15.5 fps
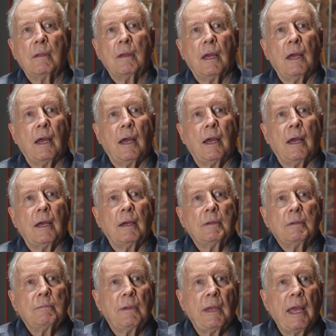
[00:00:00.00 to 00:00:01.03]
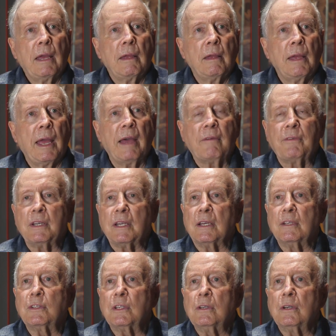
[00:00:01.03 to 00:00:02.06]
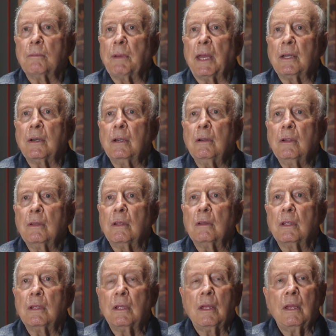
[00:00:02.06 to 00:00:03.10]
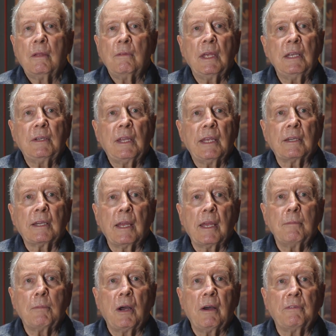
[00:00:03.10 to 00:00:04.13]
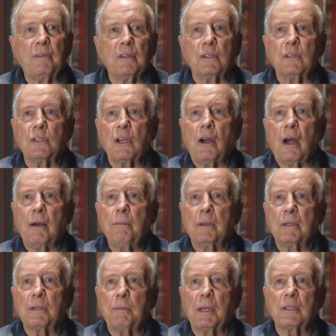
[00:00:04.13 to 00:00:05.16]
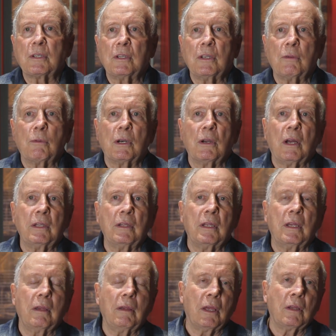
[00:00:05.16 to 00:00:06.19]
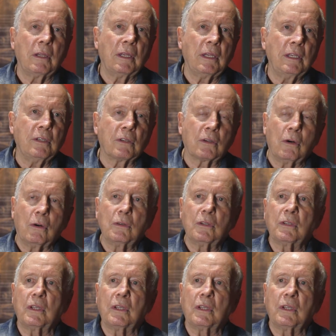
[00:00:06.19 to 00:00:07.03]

half a dozen or better. They take time off of their job, and especially we're on the East Coast